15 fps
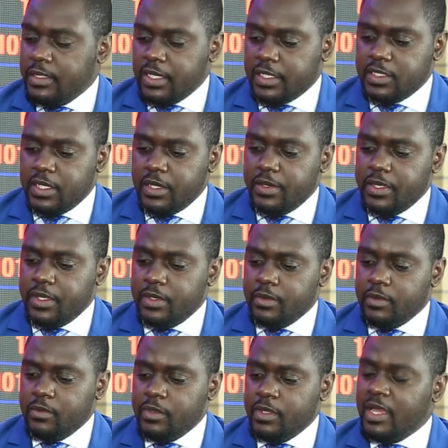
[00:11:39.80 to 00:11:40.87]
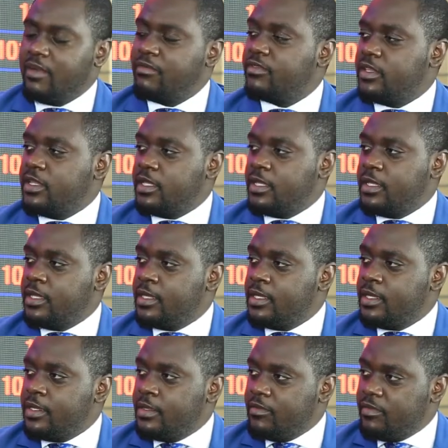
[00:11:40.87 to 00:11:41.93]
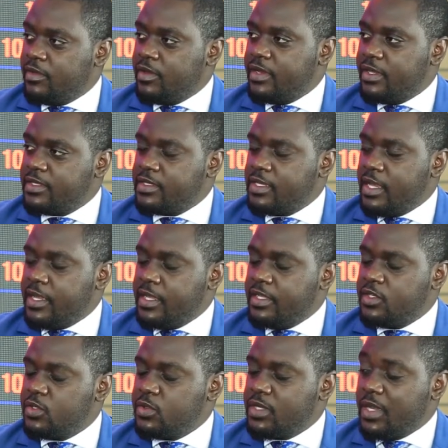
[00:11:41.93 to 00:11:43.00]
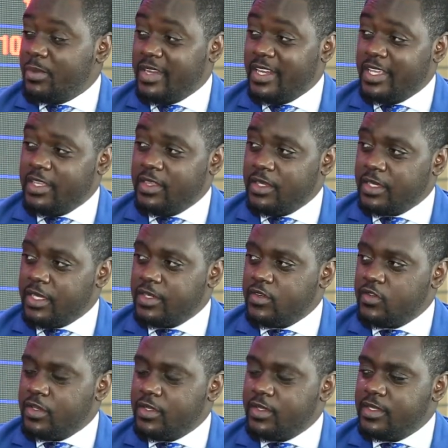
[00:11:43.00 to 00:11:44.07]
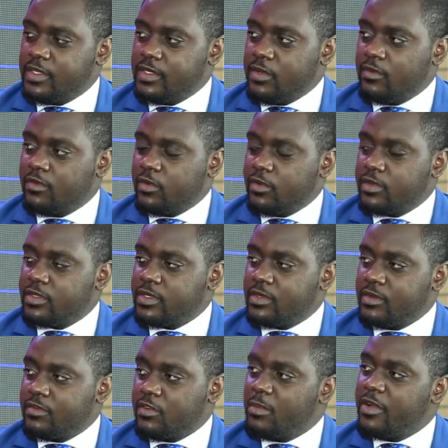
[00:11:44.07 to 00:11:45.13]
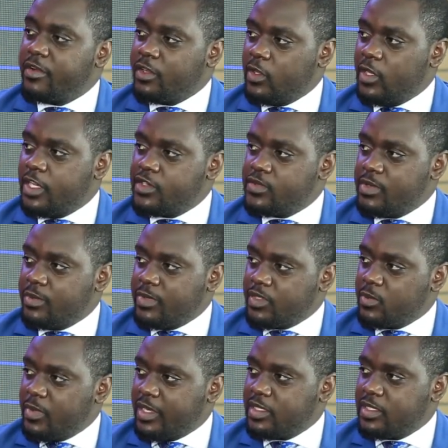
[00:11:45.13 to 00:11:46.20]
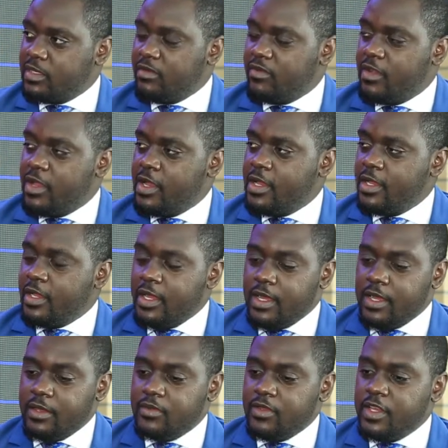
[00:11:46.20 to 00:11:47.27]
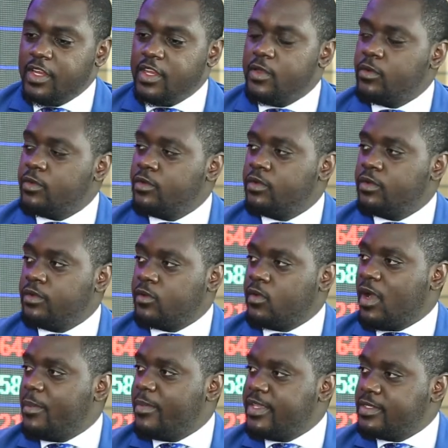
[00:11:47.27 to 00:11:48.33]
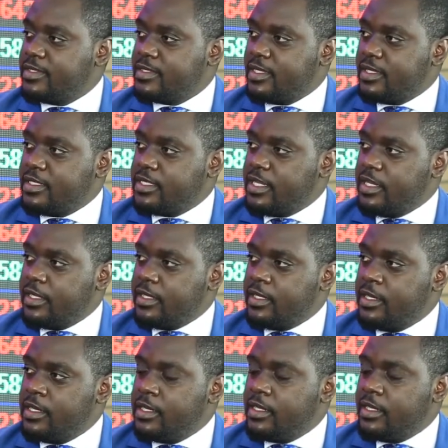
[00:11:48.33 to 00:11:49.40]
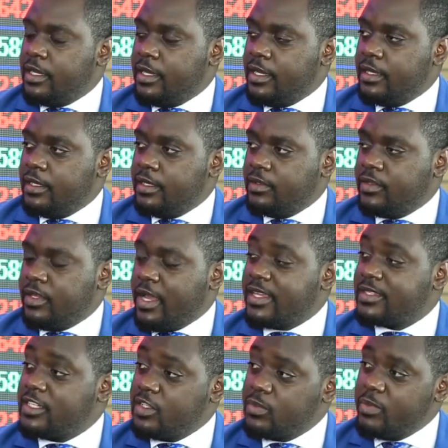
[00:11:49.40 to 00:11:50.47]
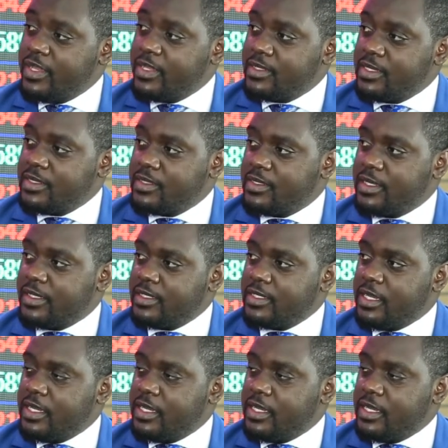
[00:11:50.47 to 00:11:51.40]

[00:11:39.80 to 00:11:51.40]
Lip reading: Dr. we have the various issues happening in the country. This, mm-hmm. of course, from a regulatory perspective, the new requirements that the asset basis that